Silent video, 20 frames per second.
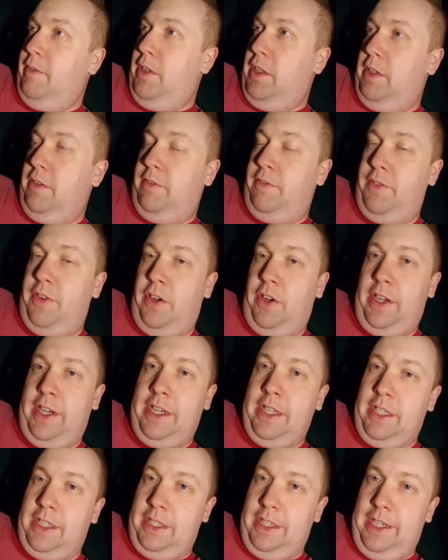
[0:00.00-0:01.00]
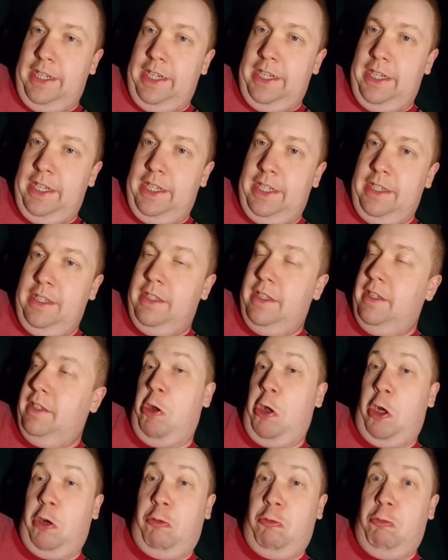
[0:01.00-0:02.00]
very clean,
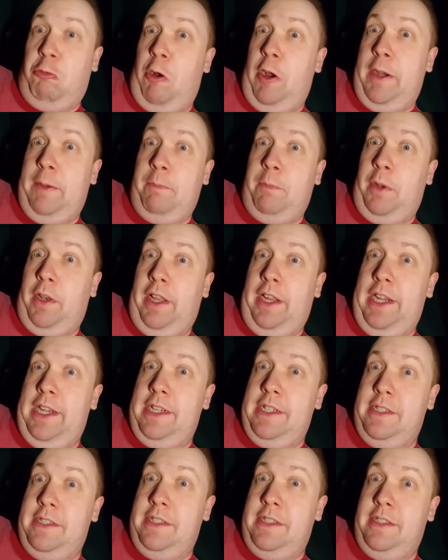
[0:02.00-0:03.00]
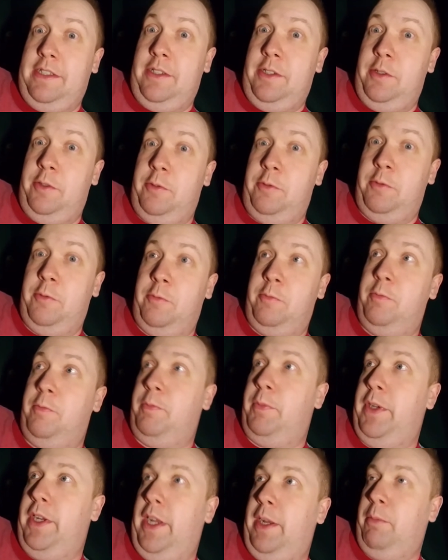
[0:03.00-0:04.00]
great place to
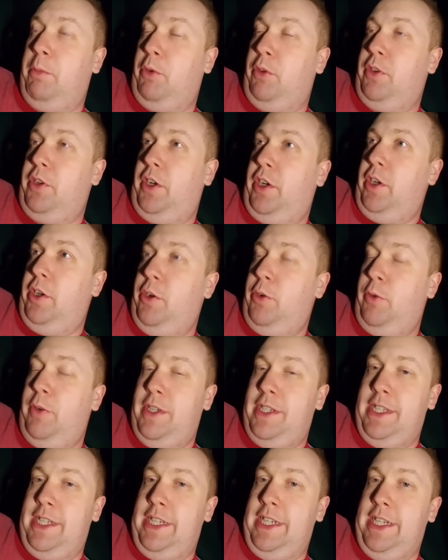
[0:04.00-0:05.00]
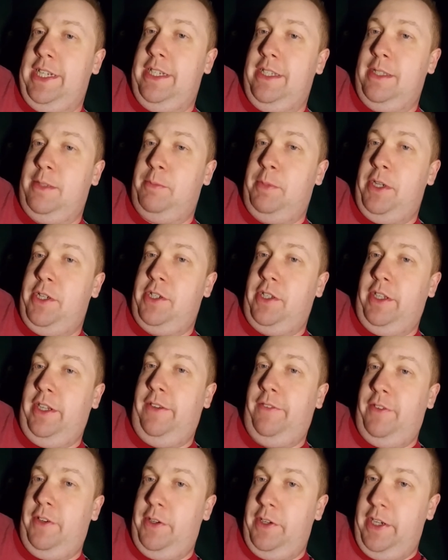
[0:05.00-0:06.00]
be able to go and to eat, especially
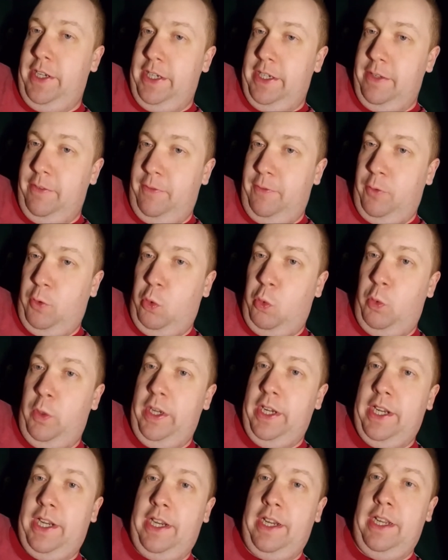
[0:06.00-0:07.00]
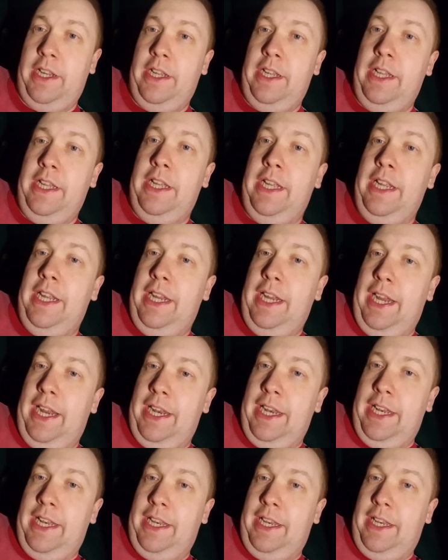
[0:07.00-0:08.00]
if you need it quick
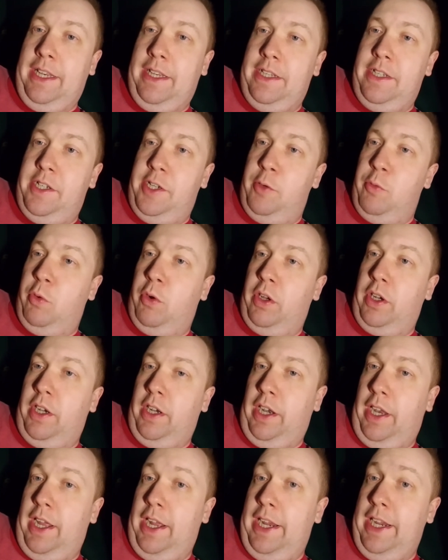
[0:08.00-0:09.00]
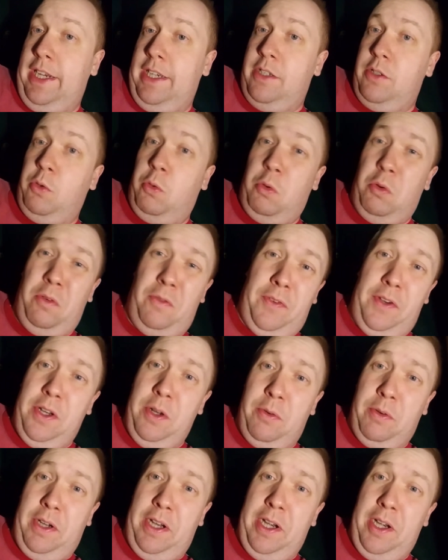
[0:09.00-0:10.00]
and you want light, or if you
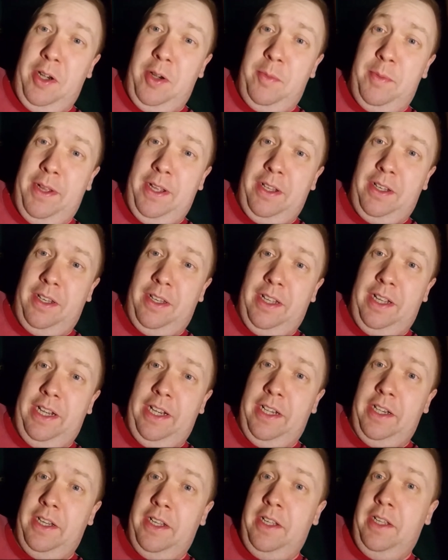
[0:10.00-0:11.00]
don't care about light.